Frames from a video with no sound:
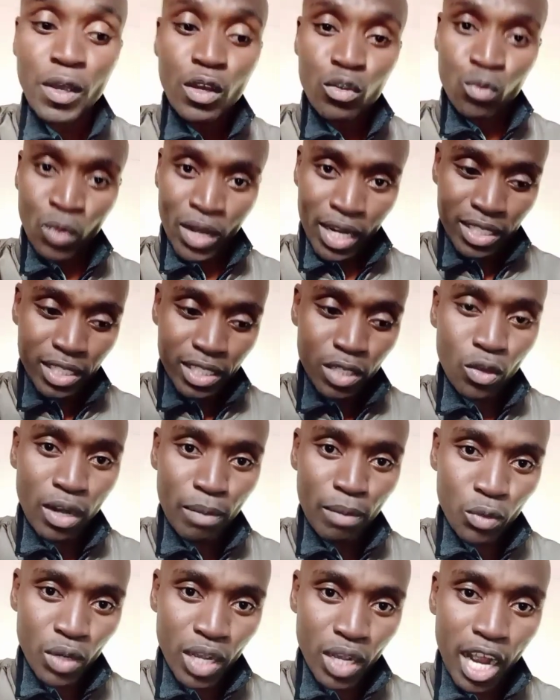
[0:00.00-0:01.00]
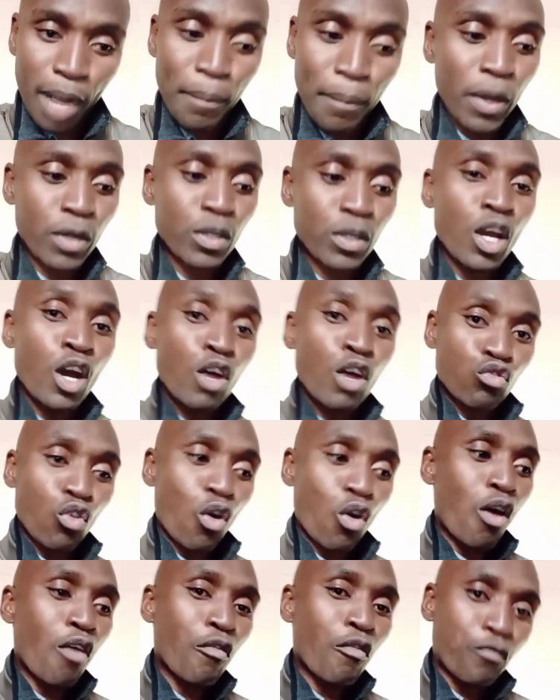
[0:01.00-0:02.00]
Do you understand what I'm talking about?
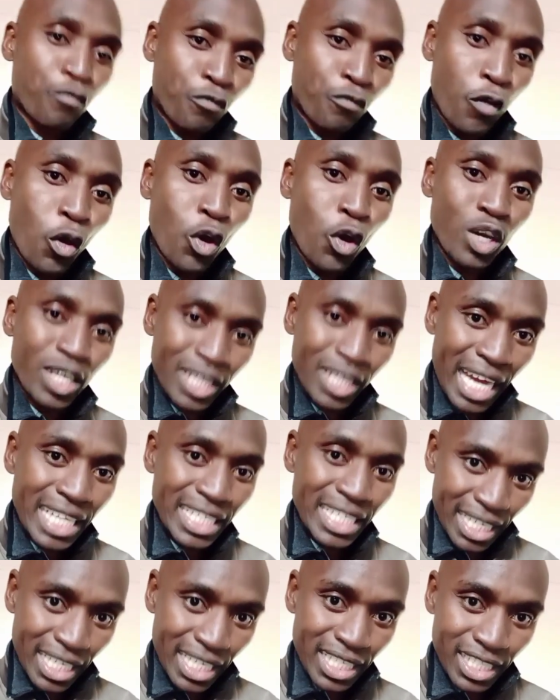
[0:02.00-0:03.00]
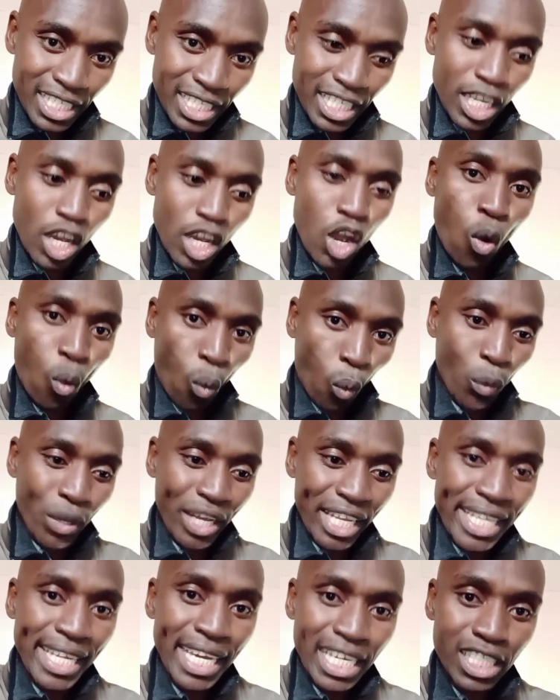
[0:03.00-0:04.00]
So for that reason,
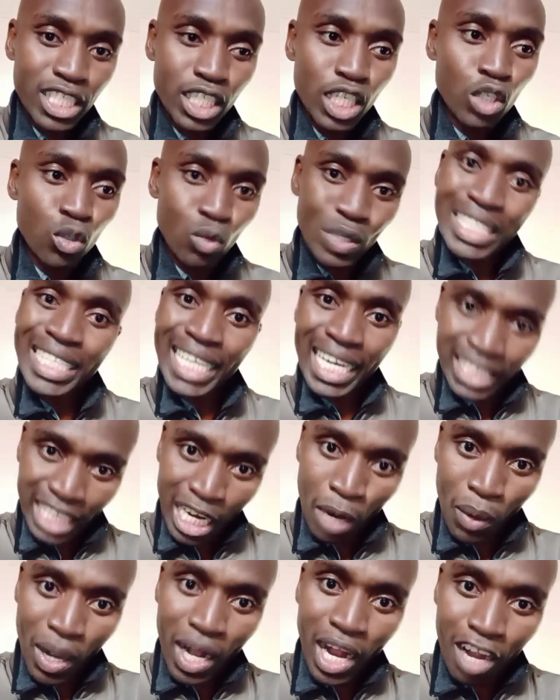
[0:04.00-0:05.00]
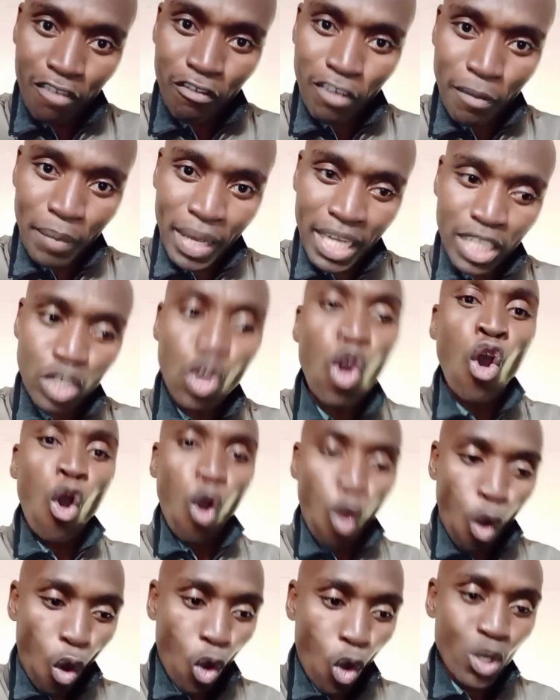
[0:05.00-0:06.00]
we need to change our government,
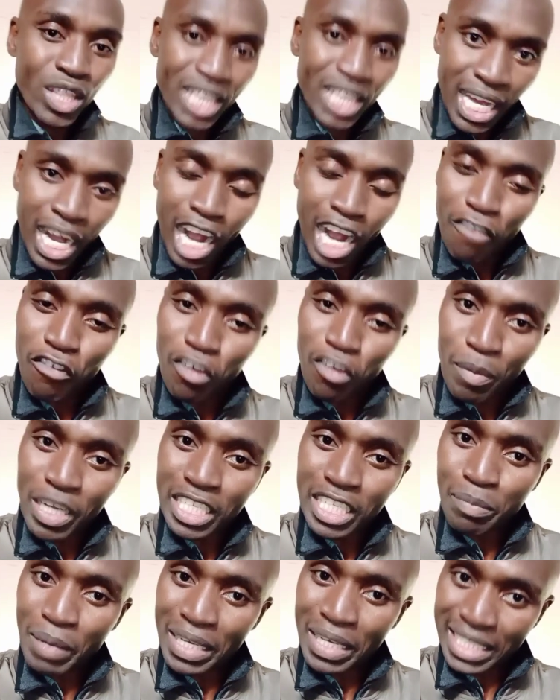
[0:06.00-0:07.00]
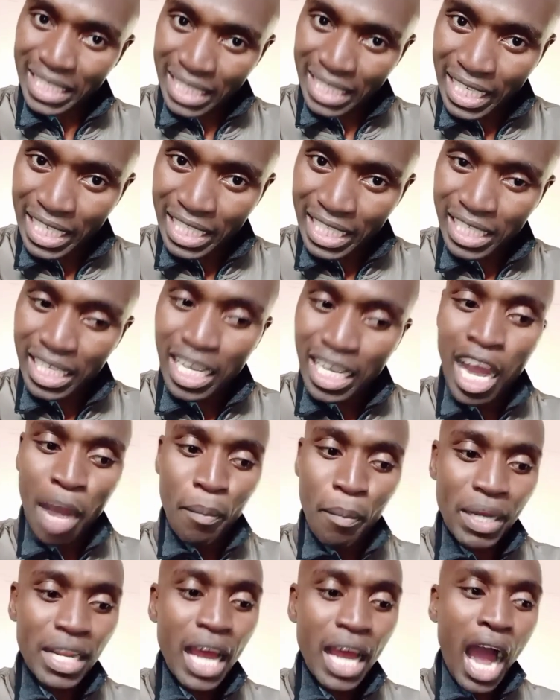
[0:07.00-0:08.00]
or the government must change.
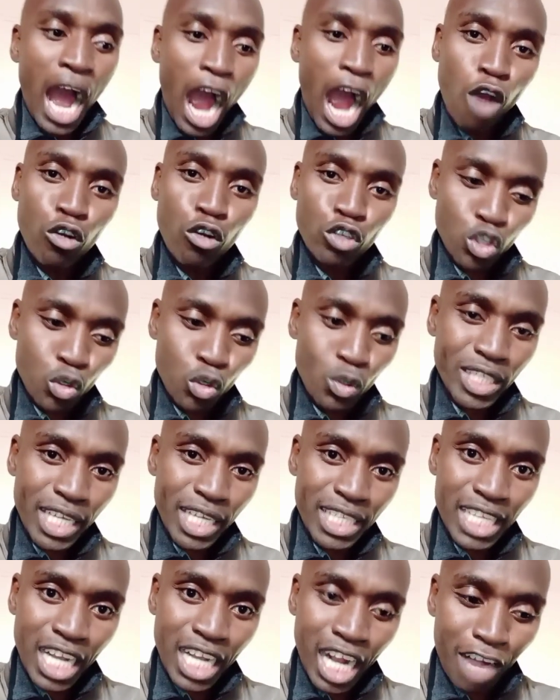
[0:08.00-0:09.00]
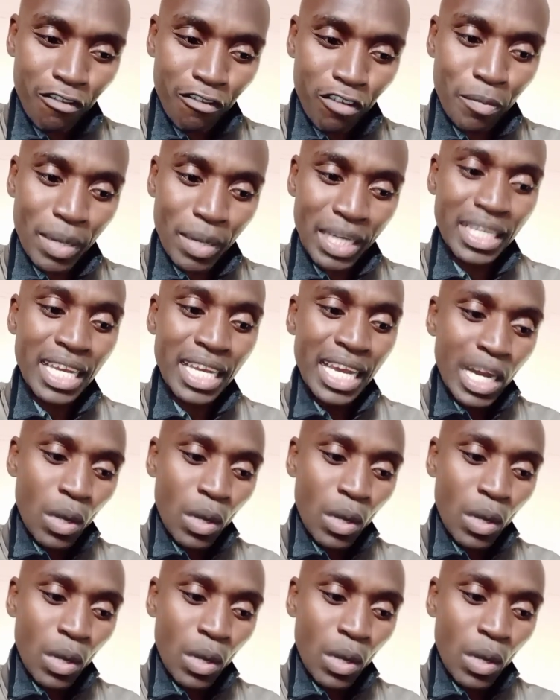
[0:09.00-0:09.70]
But how do you change a government?